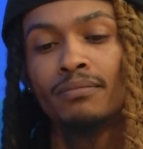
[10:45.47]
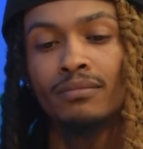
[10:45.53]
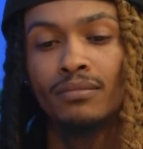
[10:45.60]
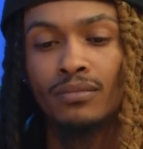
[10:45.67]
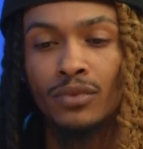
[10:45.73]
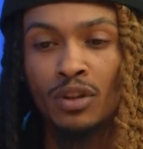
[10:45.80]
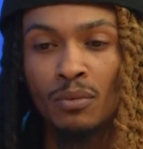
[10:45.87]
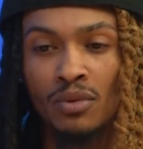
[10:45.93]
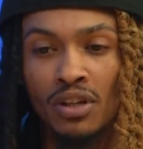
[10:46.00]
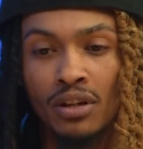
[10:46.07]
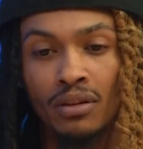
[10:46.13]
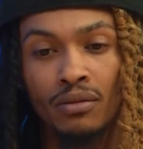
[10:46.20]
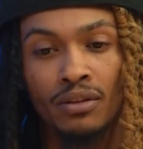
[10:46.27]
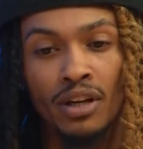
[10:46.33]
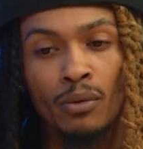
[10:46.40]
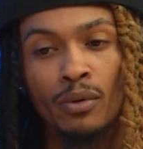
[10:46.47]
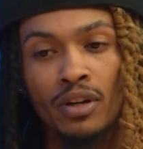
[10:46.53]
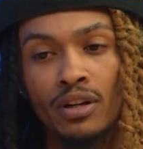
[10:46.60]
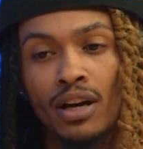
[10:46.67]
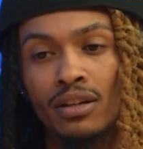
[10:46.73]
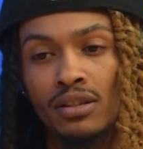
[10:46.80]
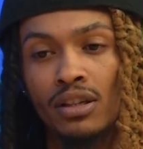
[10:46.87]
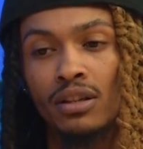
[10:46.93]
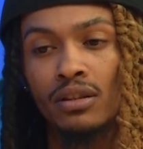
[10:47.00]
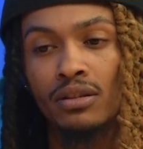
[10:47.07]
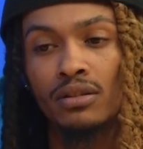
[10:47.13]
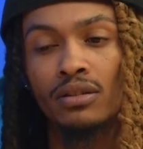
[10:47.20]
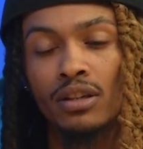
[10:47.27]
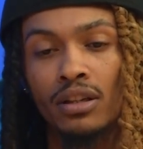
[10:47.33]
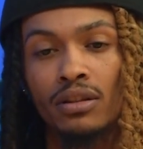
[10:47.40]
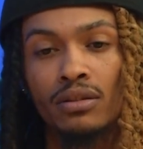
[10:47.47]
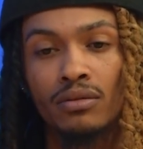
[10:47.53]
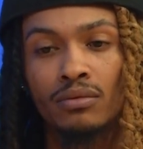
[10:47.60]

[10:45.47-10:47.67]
you know what I'm saying? Network, I say, it's like.